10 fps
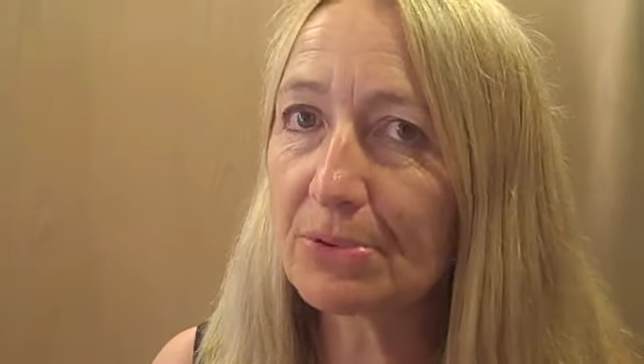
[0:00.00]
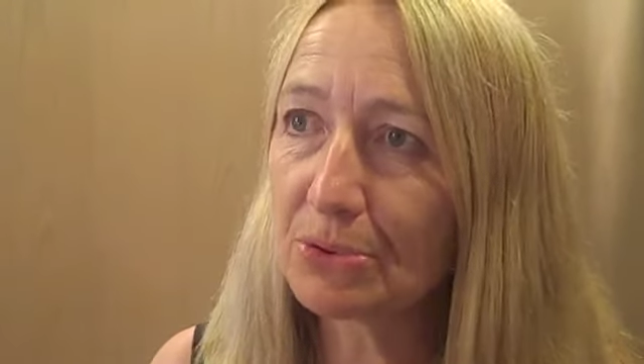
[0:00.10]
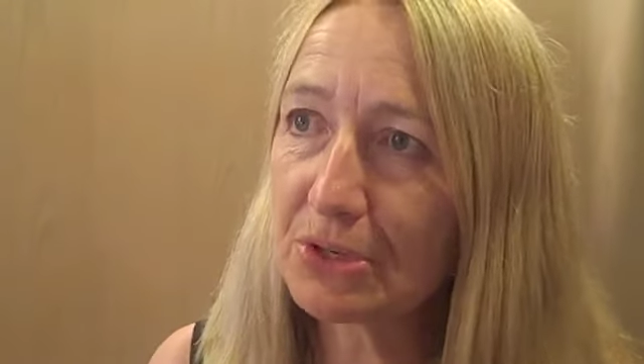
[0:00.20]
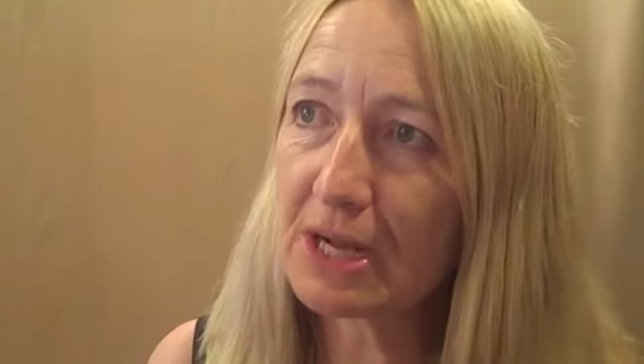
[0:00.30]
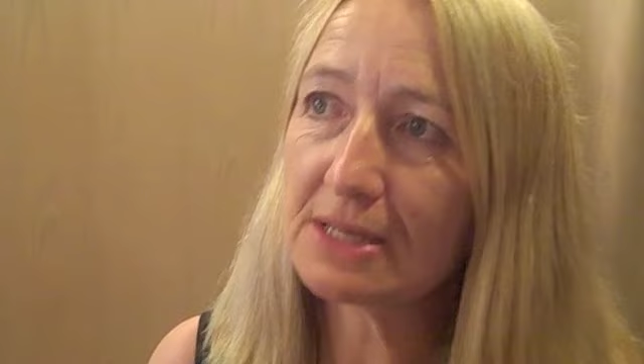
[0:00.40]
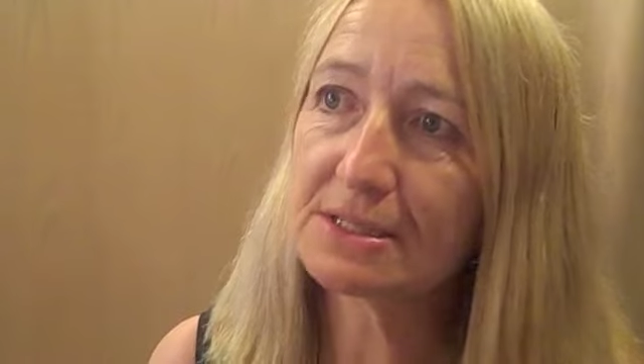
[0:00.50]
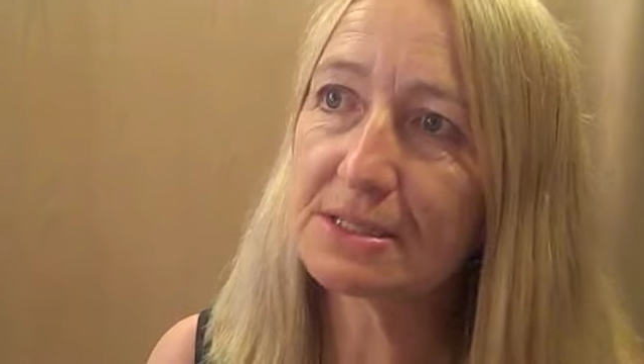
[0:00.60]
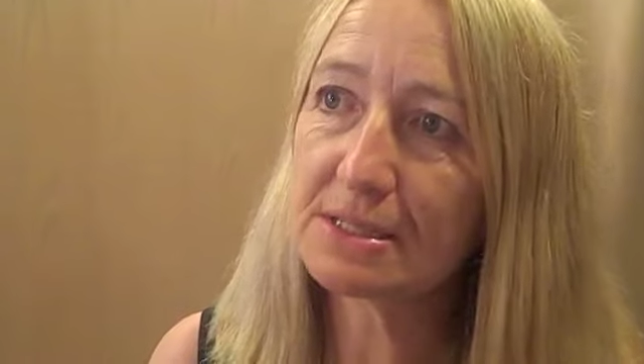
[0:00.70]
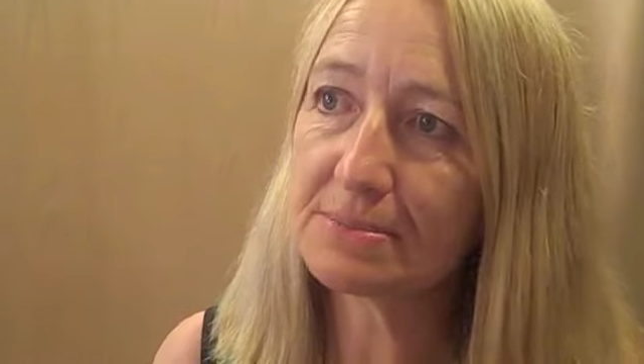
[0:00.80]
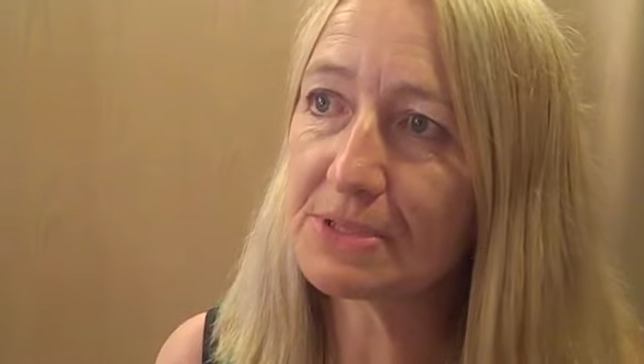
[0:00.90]

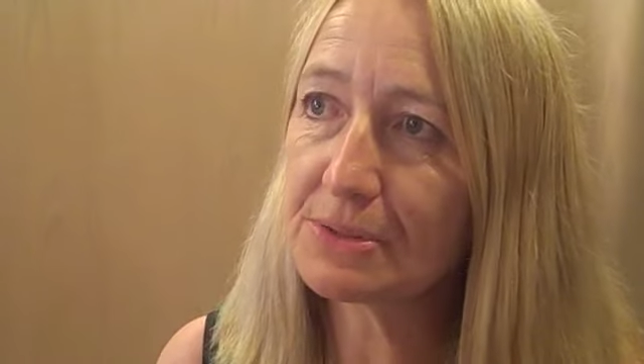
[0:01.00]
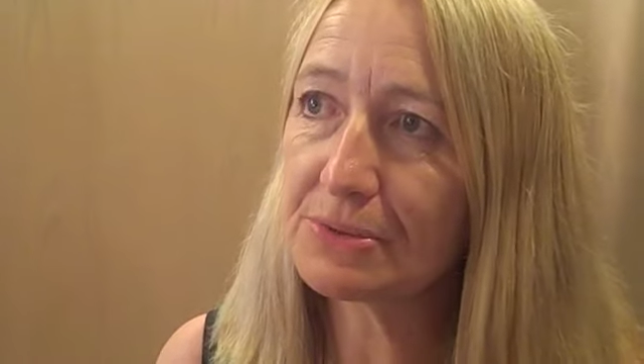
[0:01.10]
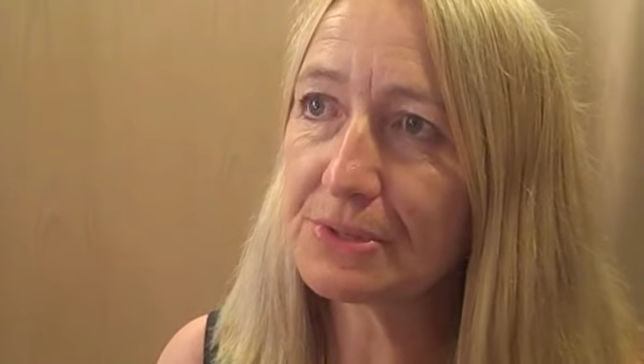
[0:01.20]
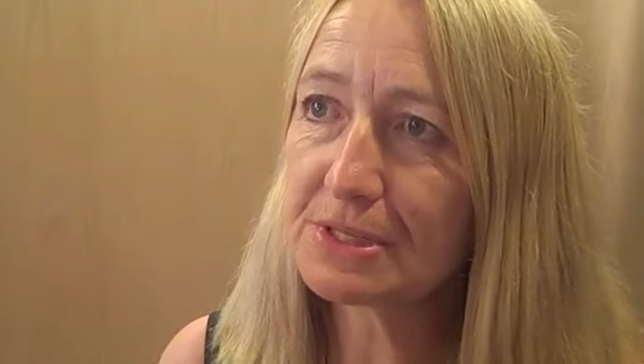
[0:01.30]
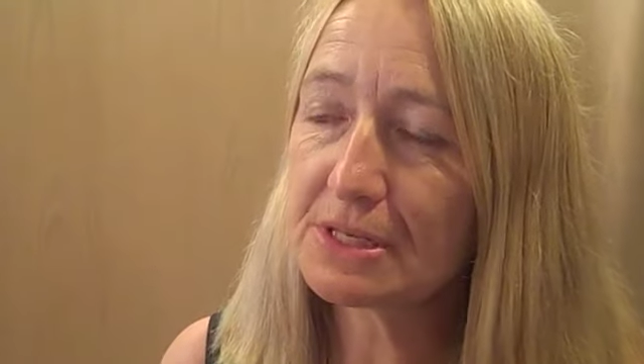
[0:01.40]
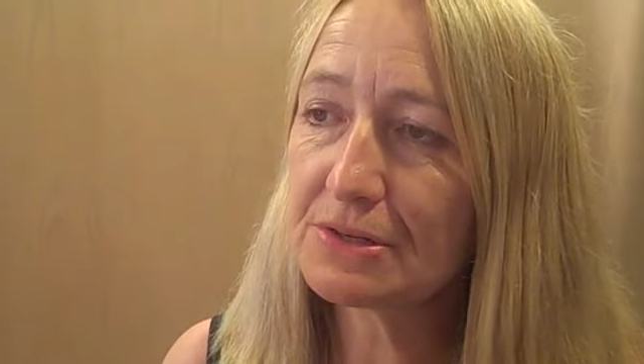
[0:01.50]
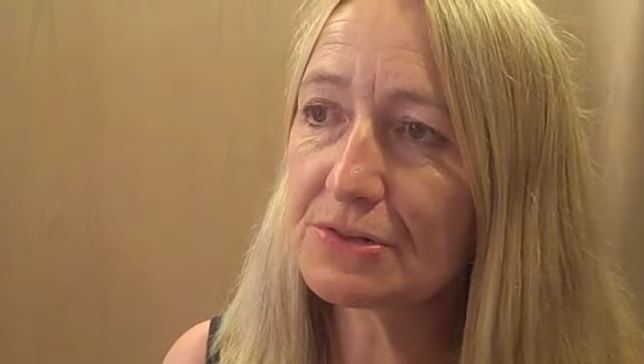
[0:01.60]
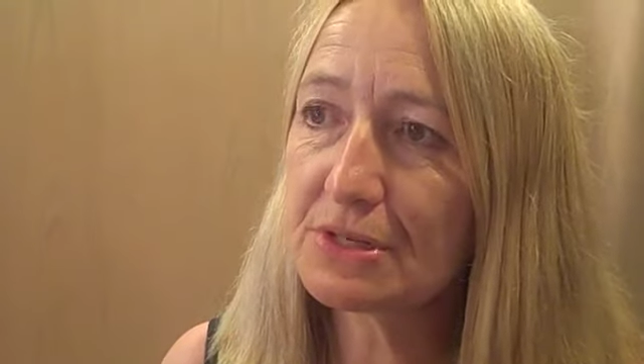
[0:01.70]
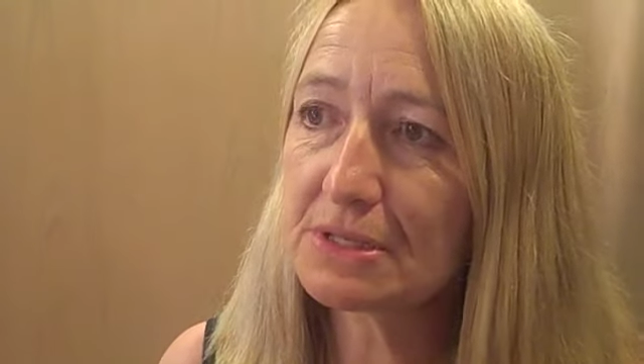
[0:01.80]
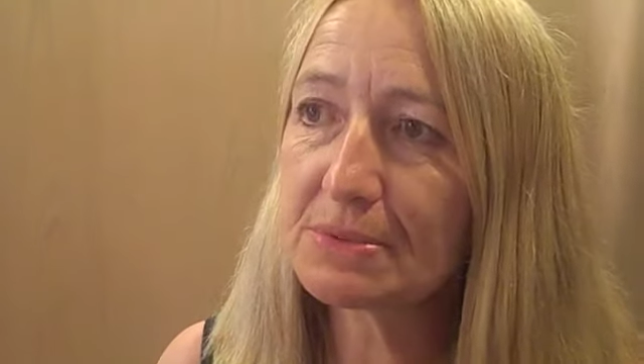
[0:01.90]
broadcasters up to the Northern
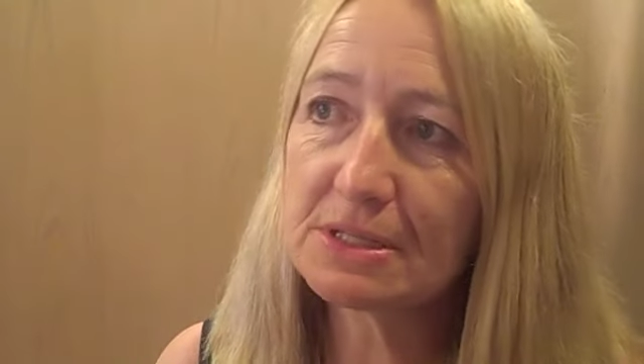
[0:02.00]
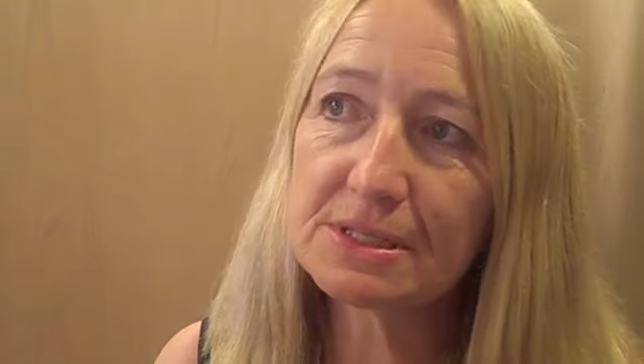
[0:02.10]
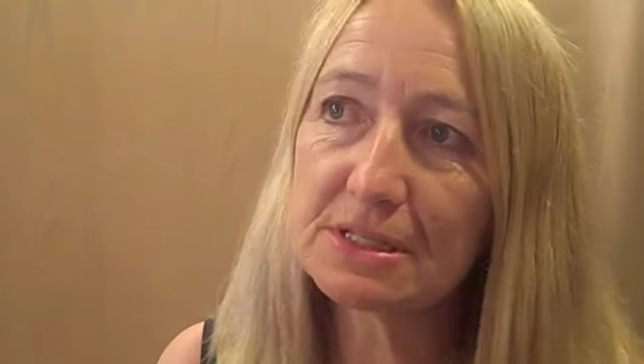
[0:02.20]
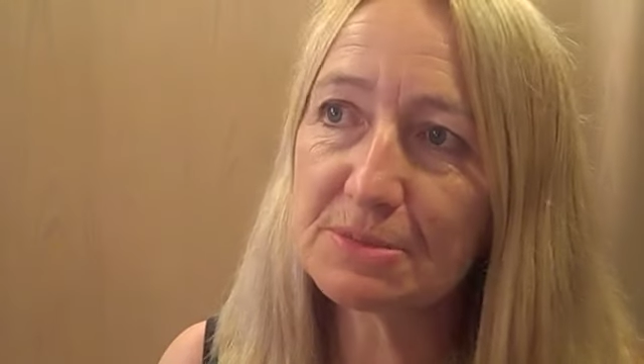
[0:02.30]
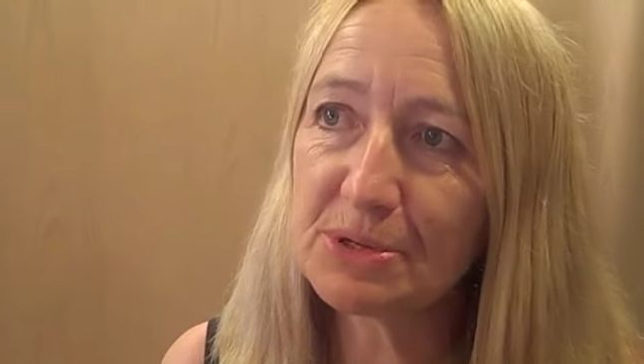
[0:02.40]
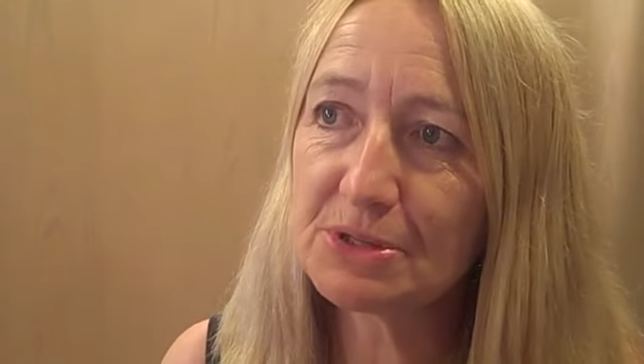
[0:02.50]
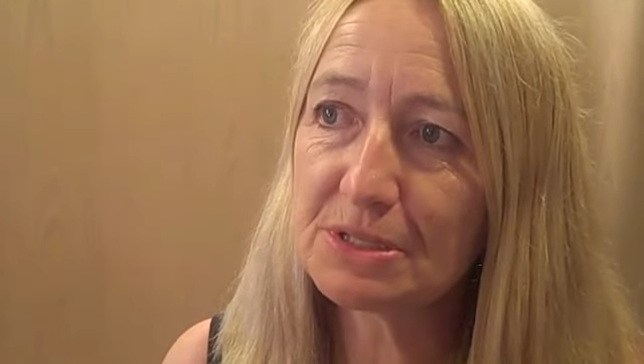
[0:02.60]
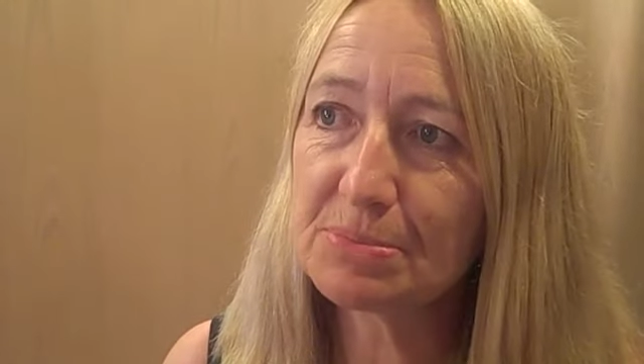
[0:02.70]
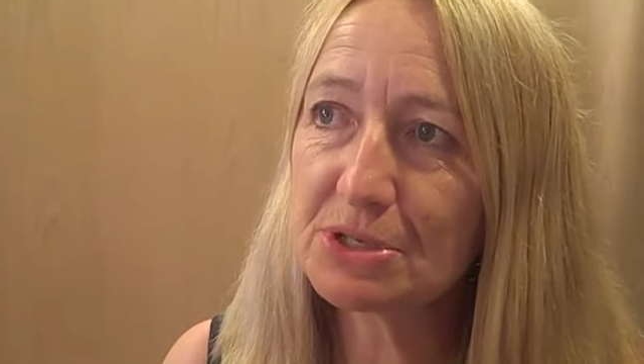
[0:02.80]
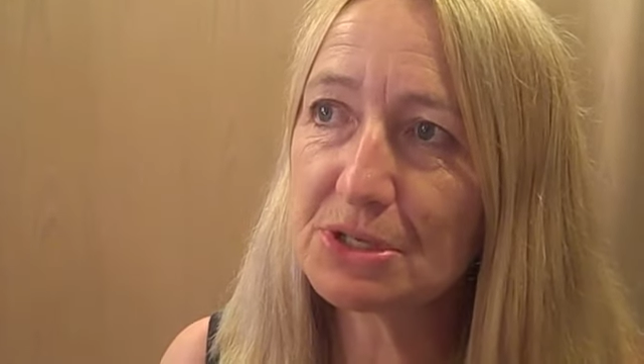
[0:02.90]
Territory as well as
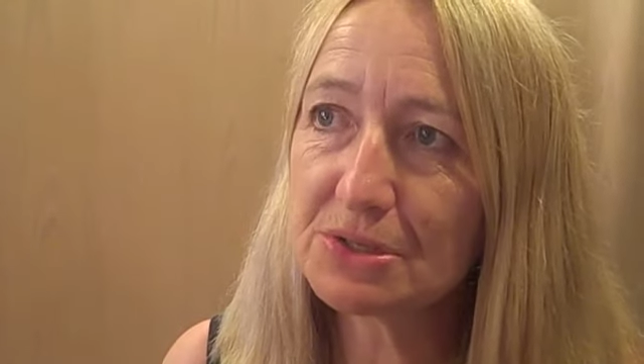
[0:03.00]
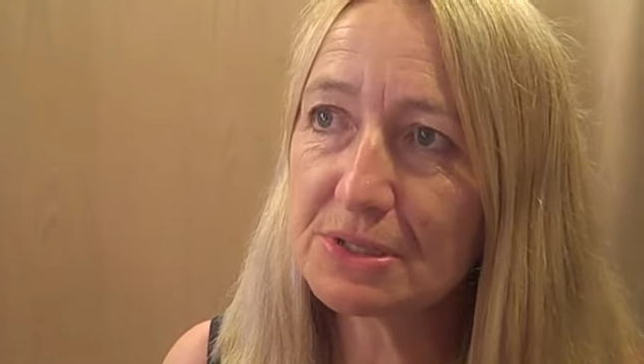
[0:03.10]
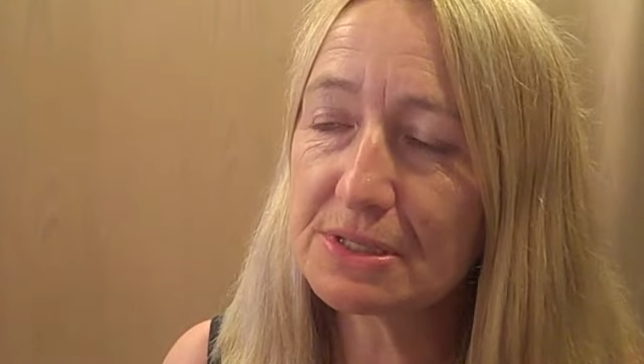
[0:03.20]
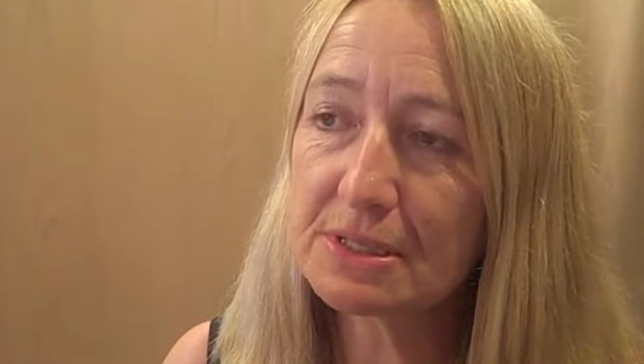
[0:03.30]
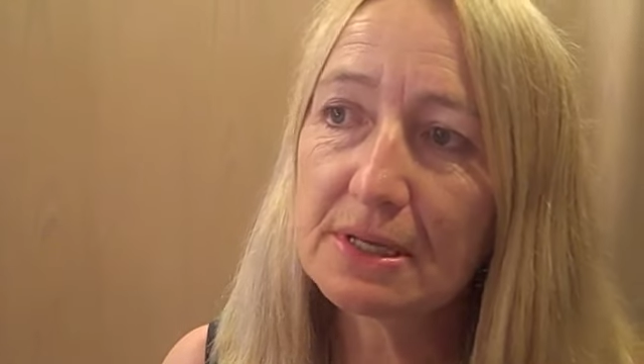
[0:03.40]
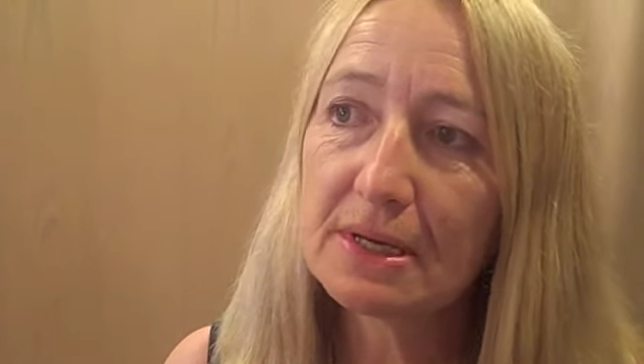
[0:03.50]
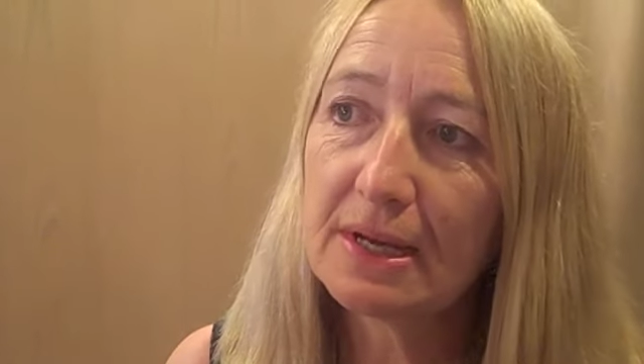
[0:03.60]
experienced producers.